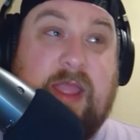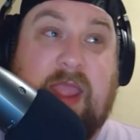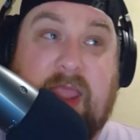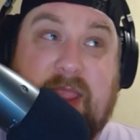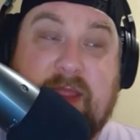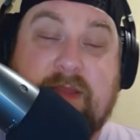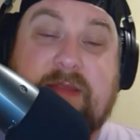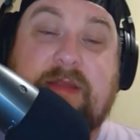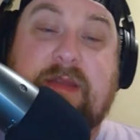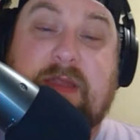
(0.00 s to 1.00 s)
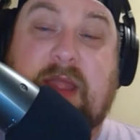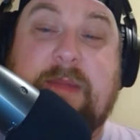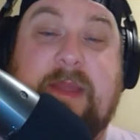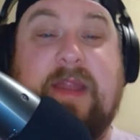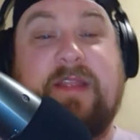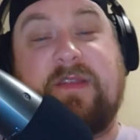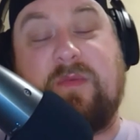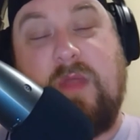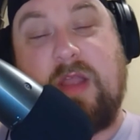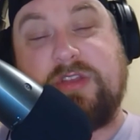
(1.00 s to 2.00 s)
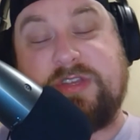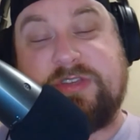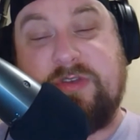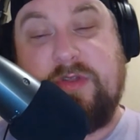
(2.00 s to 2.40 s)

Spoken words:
And Dynamite is in Rochester,